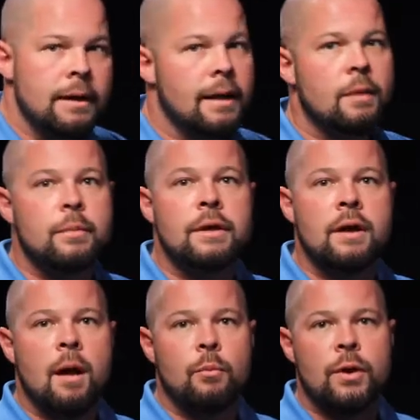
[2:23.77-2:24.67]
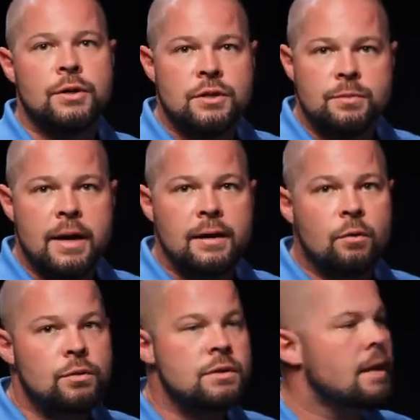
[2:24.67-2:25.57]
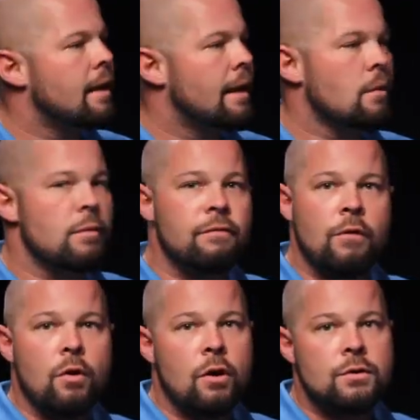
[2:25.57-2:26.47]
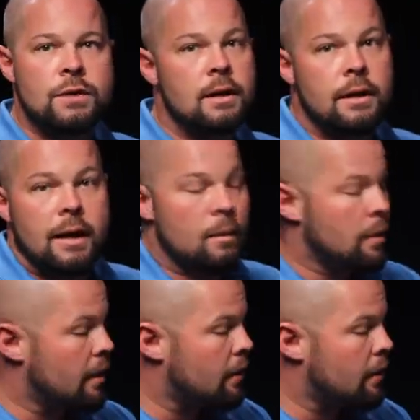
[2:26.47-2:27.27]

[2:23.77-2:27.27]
It can be the operations manuals. It can be photos. It can be